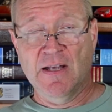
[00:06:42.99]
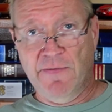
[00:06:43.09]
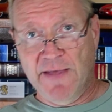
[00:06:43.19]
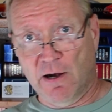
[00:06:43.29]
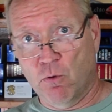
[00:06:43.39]

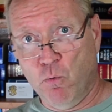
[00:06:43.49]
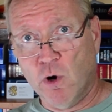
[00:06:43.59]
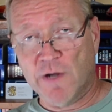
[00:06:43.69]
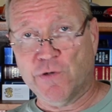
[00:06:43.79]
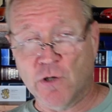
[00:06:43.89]
that
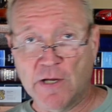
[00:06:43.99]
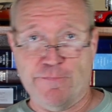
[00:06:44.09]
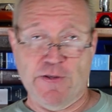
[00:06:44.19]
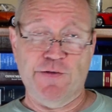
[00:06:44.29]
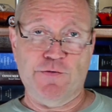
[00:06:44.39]
award attorney
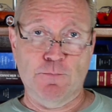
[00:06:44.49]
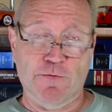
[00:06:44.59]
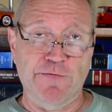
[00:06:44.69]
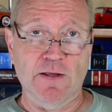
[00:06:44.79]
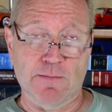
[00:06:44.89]
fees to
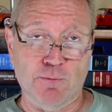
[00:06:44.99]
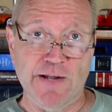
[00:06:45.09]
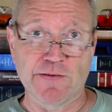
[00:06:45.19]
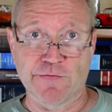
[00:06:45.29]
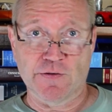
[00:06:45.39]
prevailing
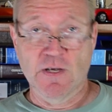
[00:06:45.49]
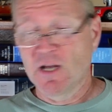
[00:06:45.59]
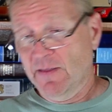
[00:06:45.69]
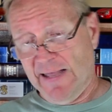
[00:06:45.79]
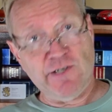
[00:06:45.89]
plaintiffs.
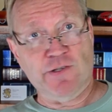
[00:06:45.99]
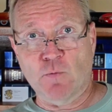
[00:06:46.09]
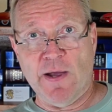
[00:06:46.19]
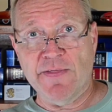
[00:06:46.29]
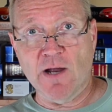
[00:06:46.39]
That's just the
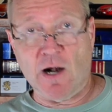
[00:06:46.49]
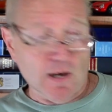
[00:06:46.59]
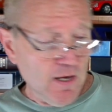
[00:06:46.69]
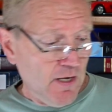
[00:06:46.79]
way they are.